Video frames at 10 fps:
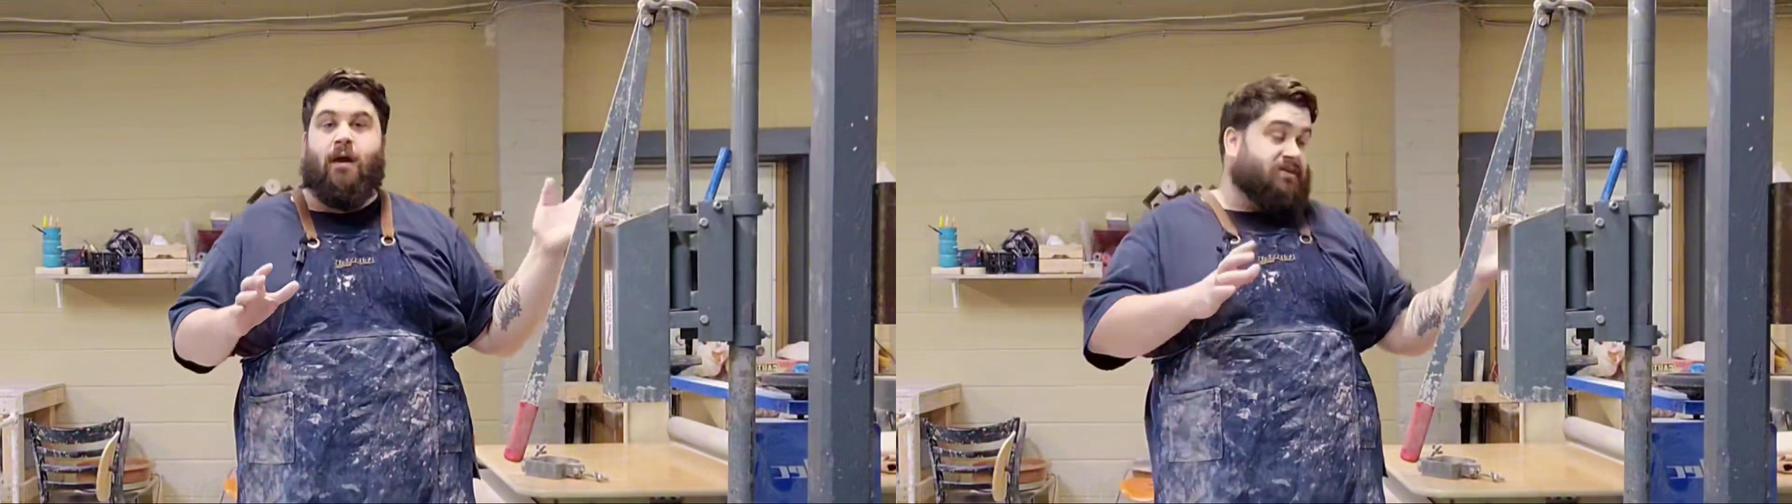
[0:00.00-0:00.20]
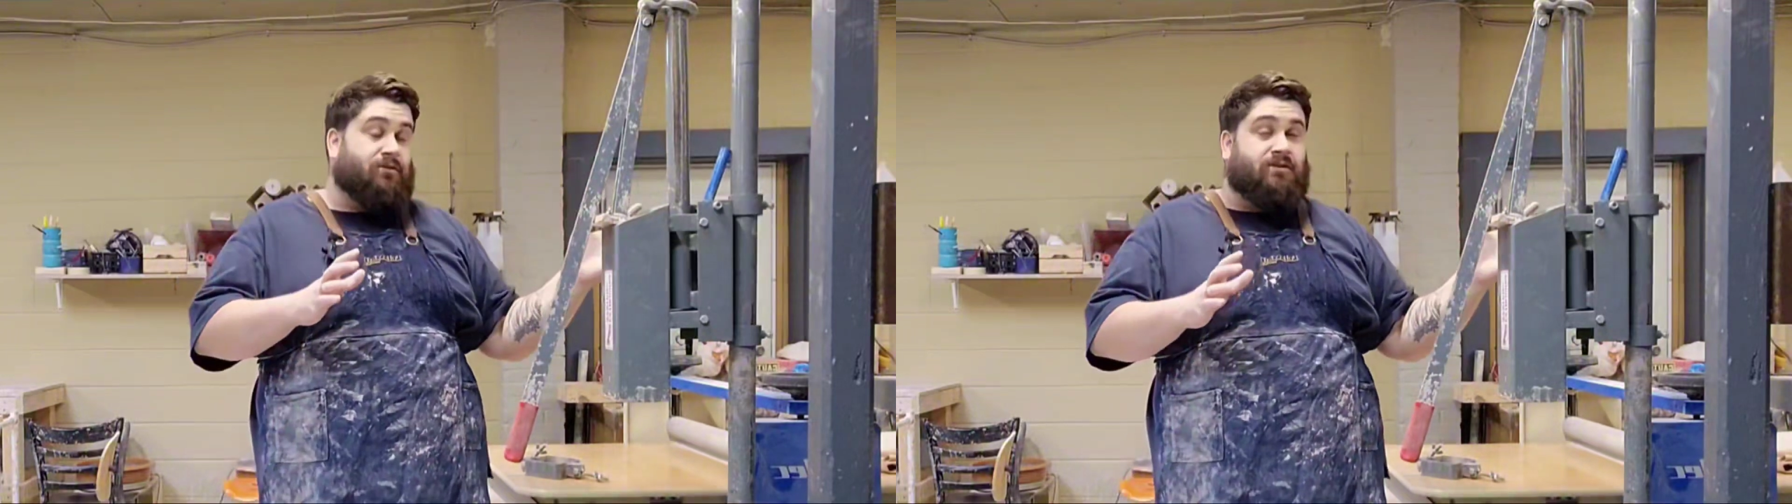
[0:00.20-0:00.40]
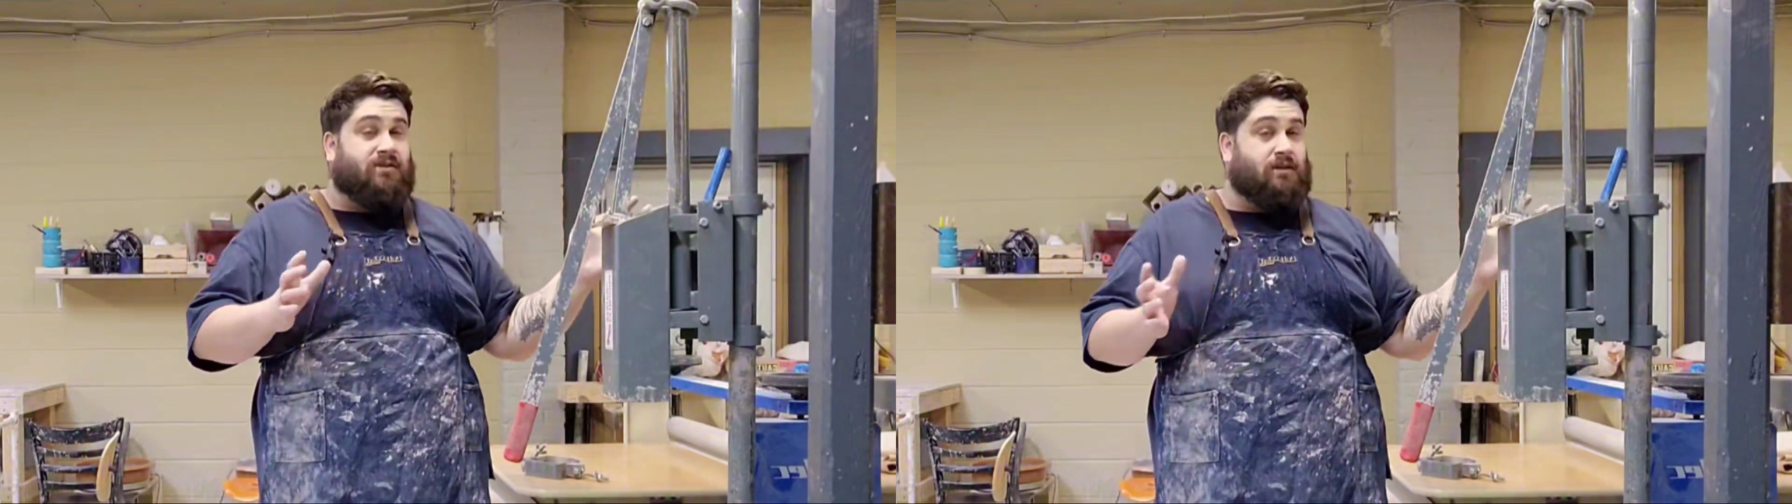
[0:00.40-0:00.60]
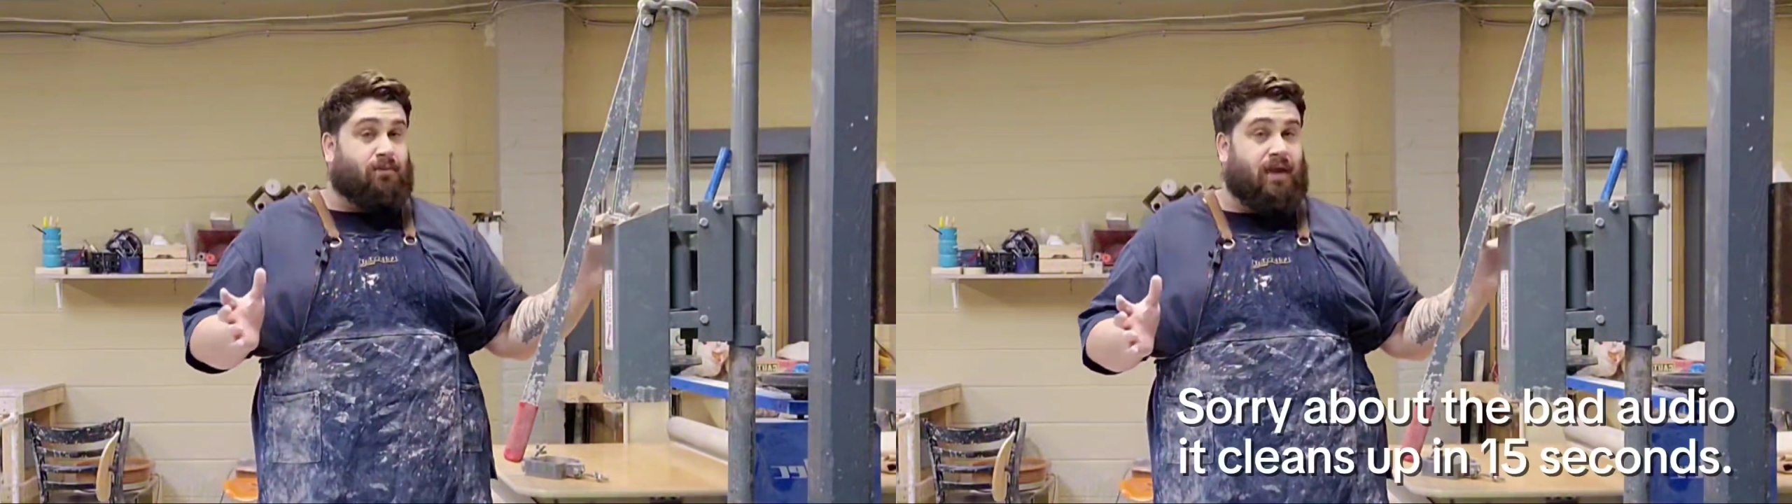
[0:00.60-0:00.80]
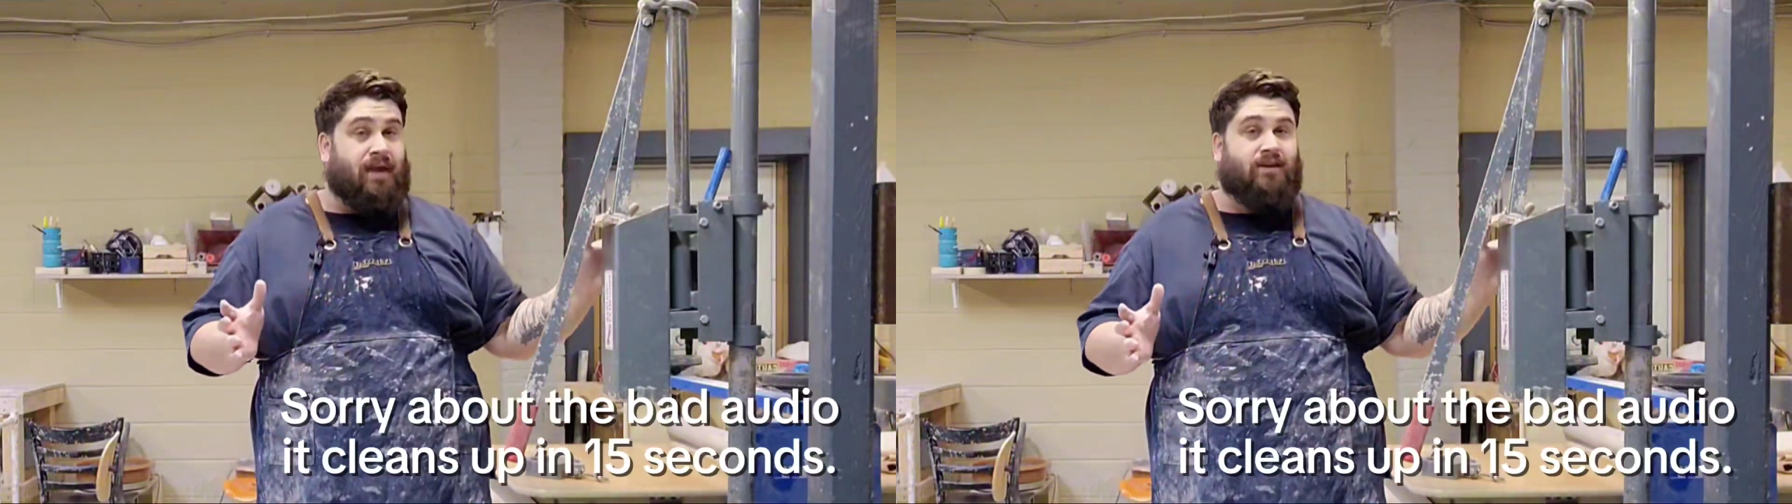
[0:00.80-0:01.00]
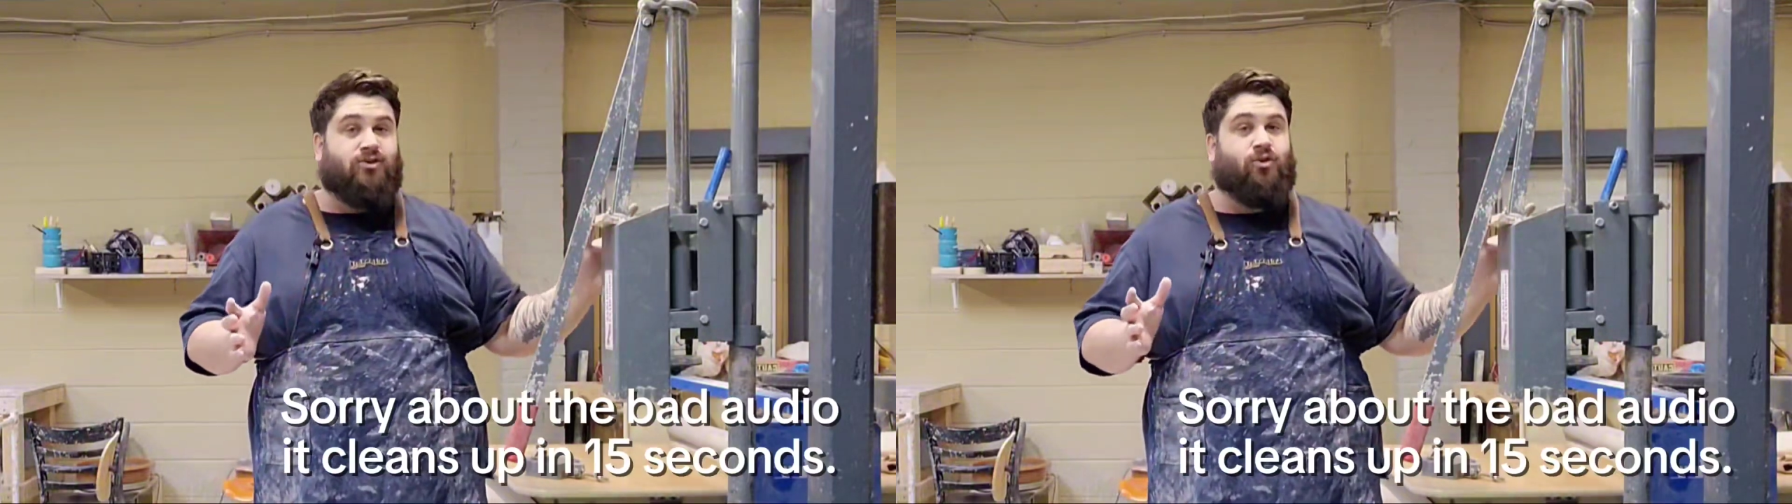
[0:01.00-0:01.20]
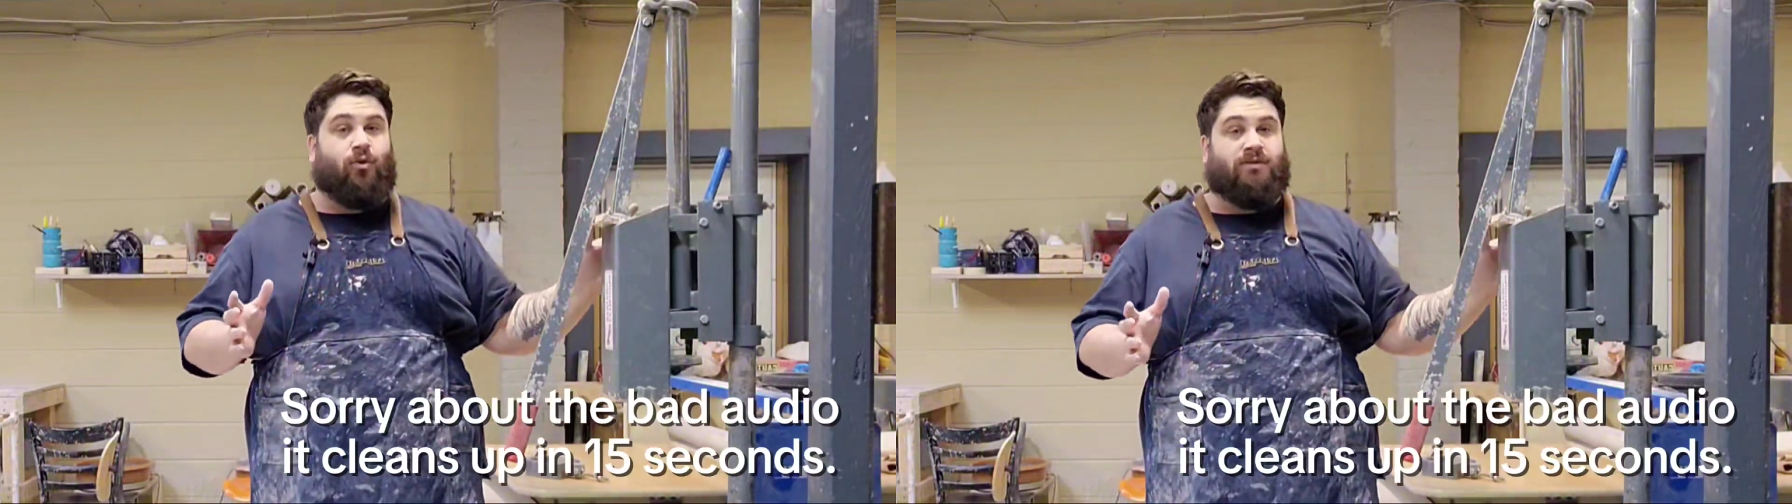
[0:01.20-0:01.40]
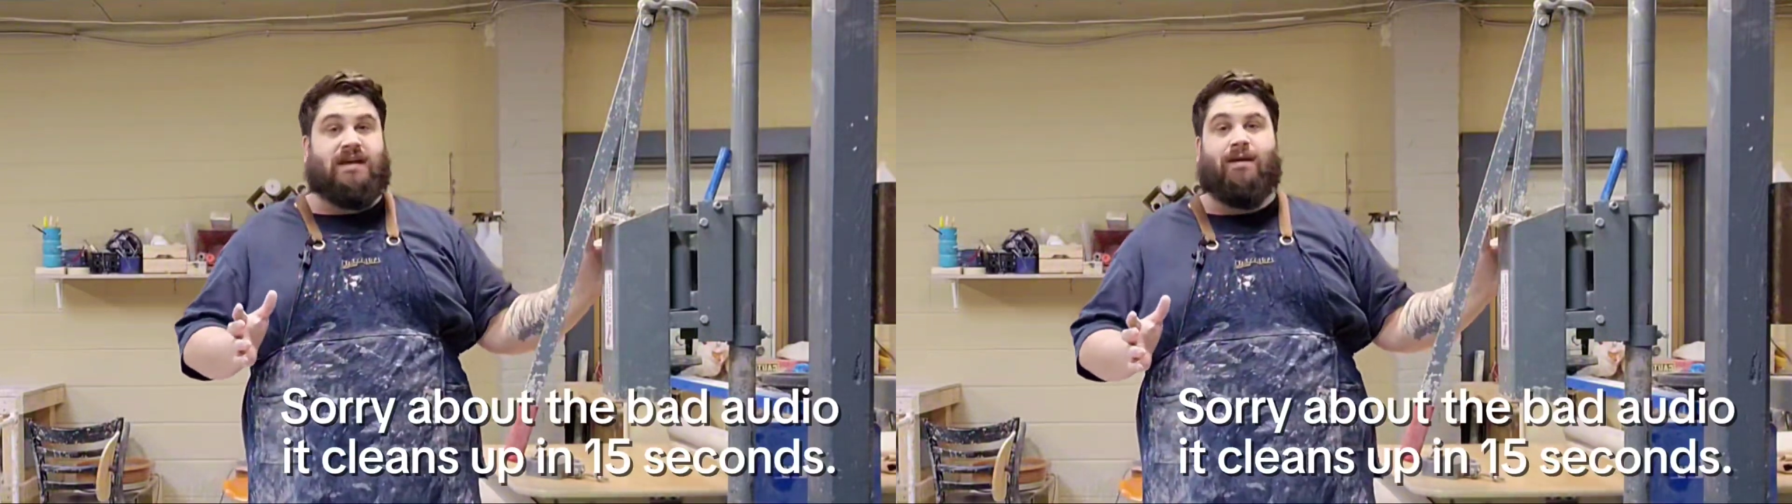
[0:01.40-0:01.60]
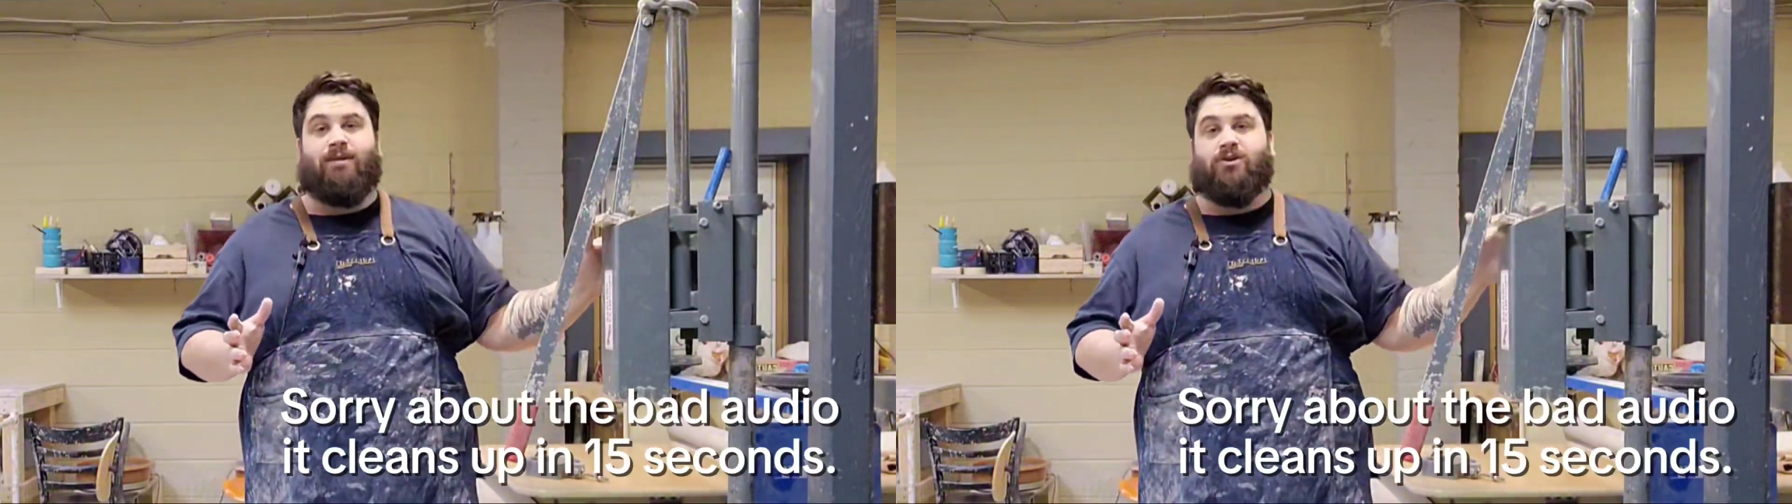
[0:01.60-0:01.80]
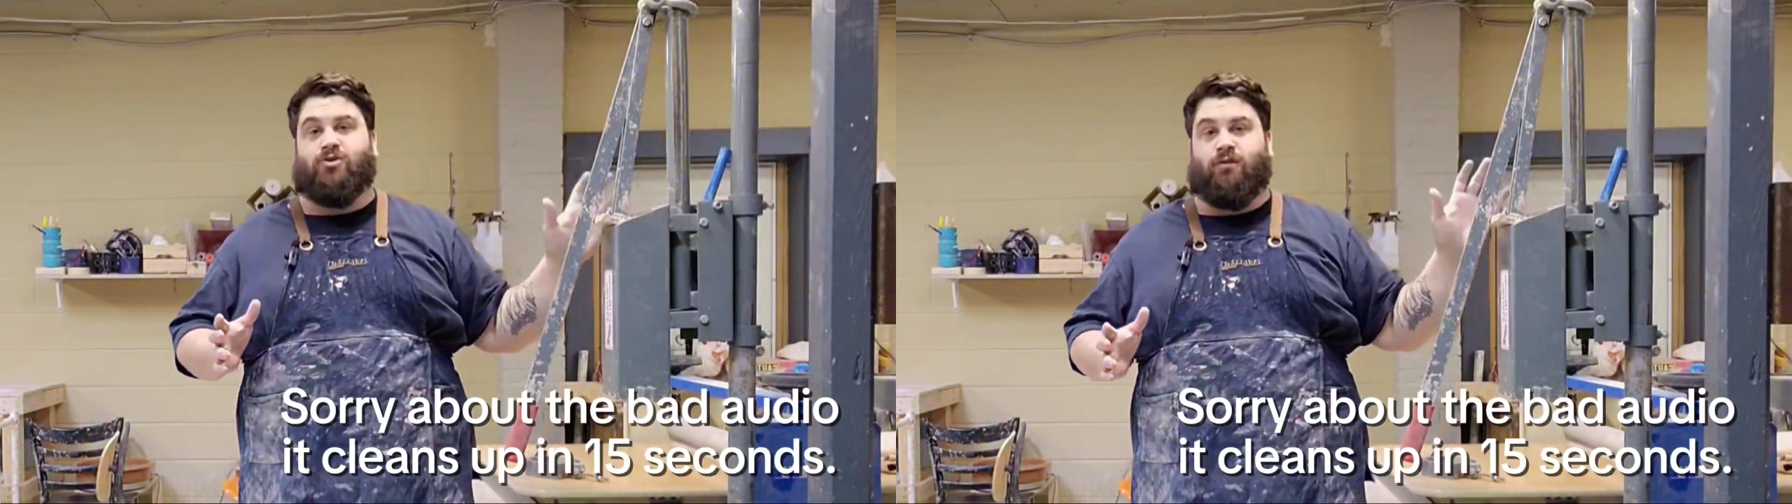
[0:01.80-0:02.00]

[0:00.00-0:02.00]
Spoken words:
seriously pinch or damage your